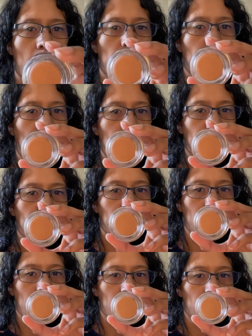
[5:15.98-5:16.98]
I
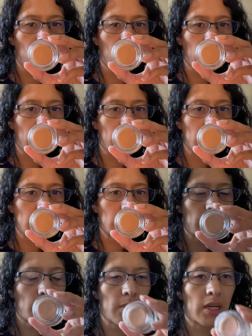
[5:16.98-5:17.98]
believe though that this is
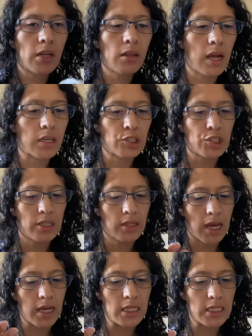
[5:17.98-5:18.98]
from the collection
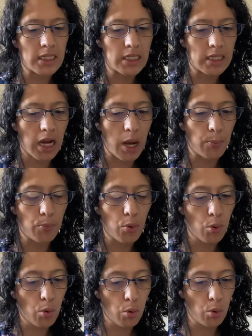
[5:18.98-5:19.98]
that got
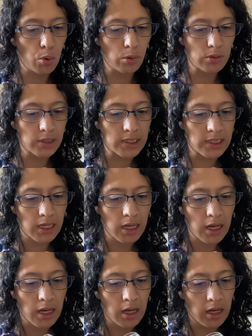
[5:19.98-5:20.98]
pulled,
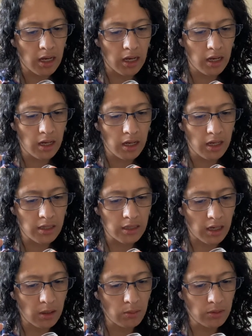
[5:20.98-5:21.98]
and
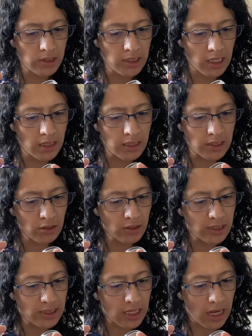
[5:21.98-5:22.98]
I will say this
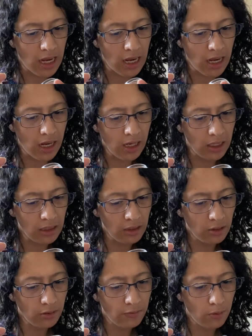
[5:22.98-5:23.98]
looks kind
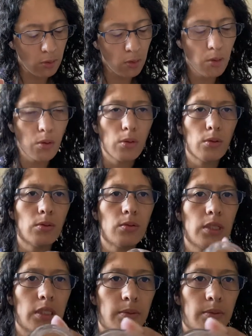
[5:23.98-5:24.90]
of old